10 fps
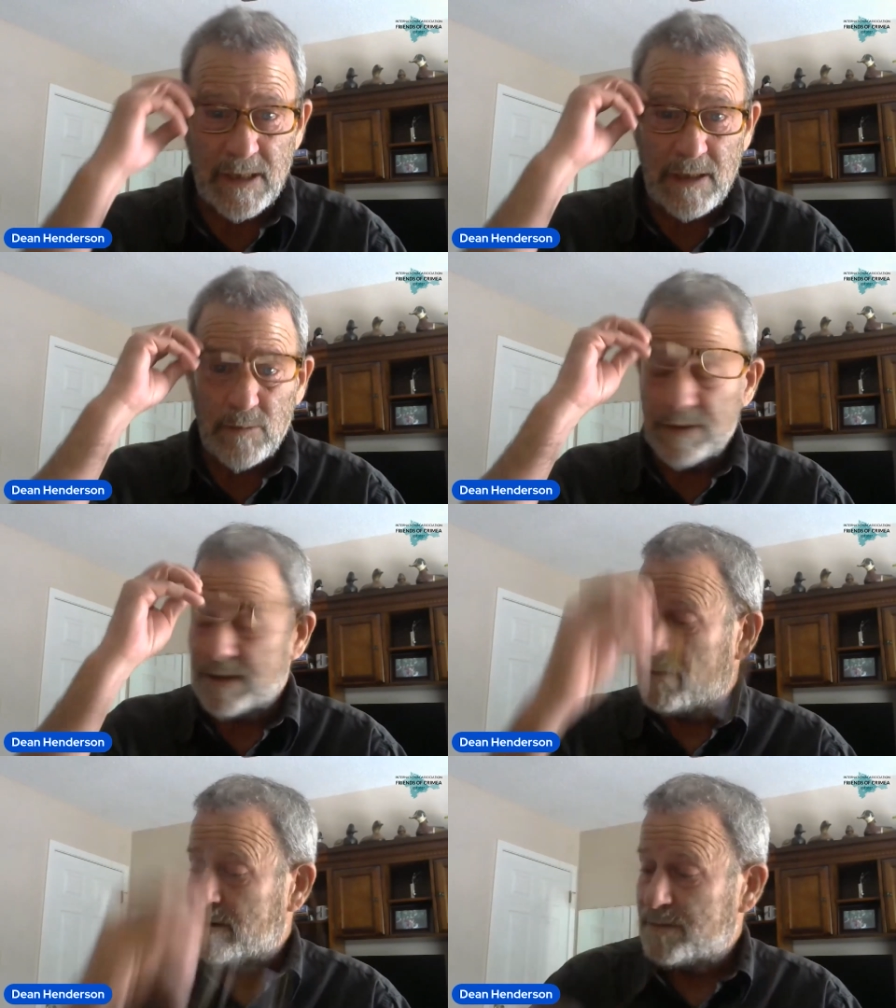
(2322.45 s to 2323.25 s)
animals.
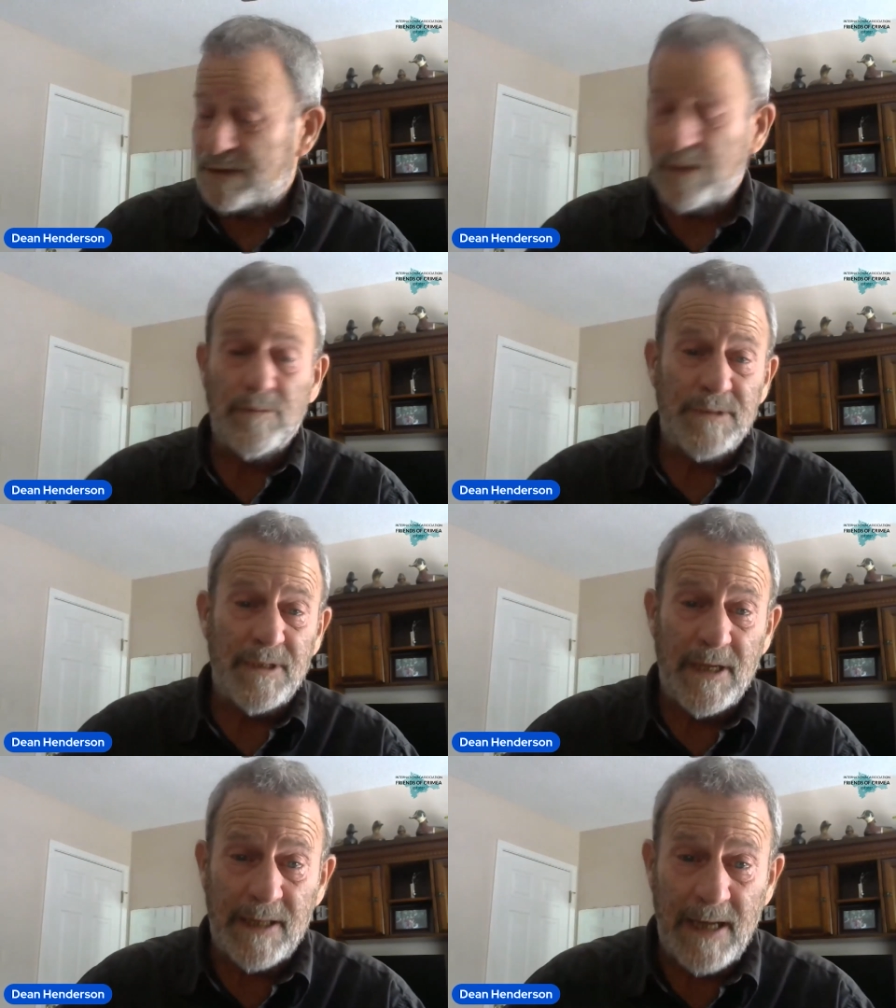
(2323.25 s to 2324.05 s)
Um, so, so
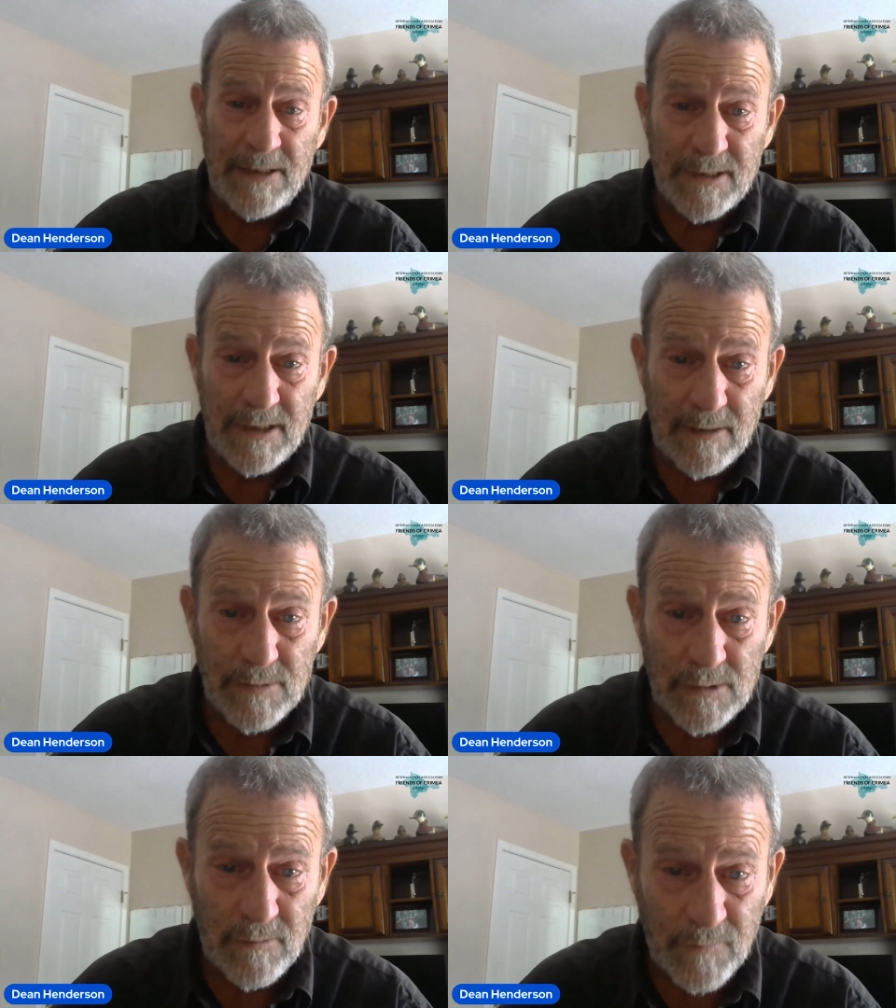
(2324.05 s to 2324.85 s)
then I had cats again.
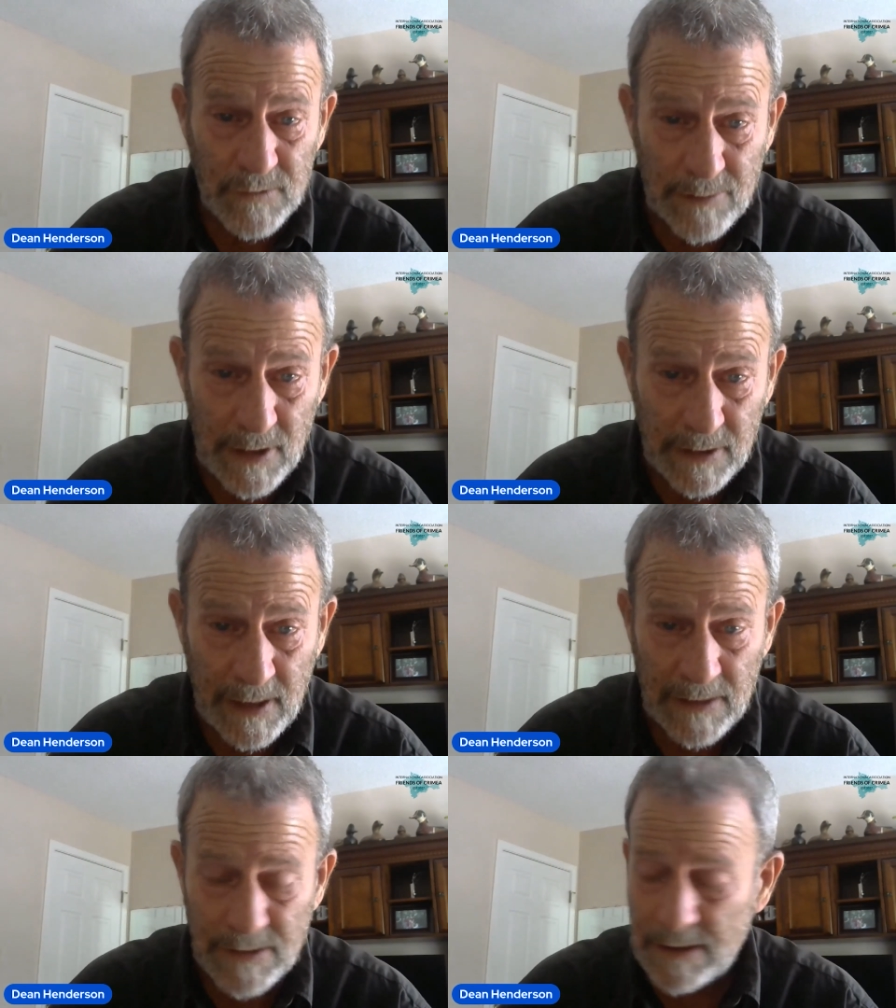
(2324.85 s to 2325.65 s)
So first time I had
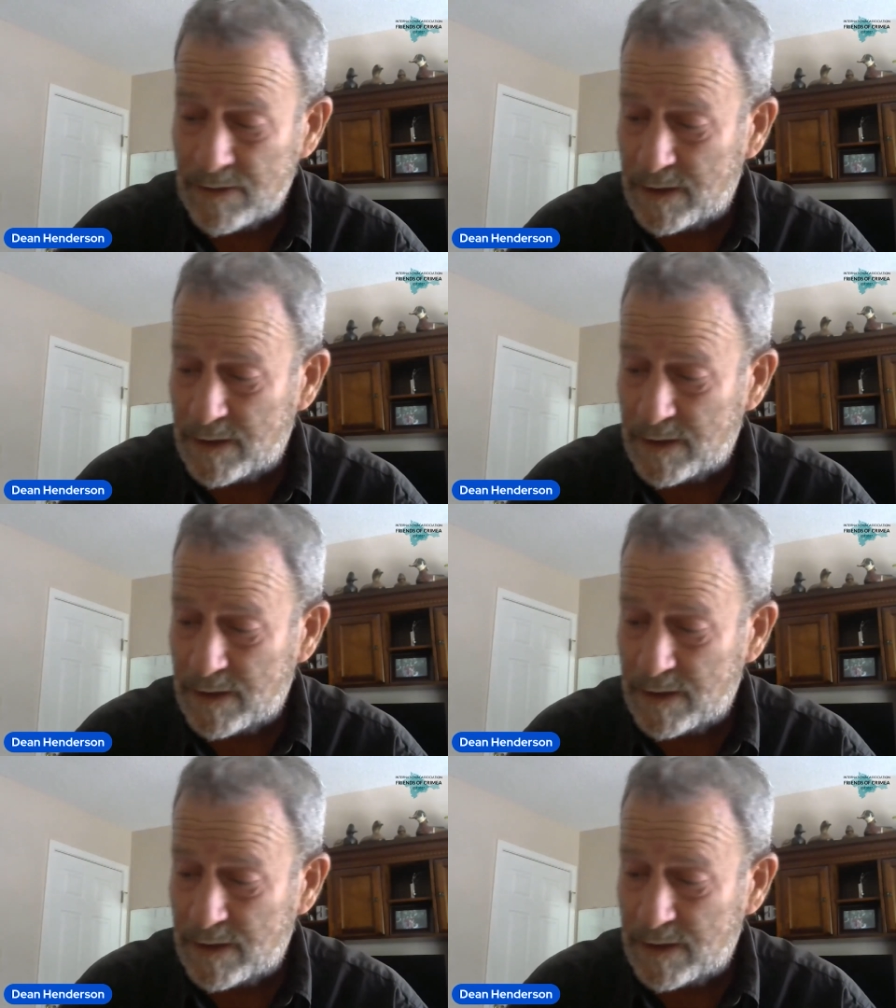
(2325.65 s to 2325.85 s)
cats since I was a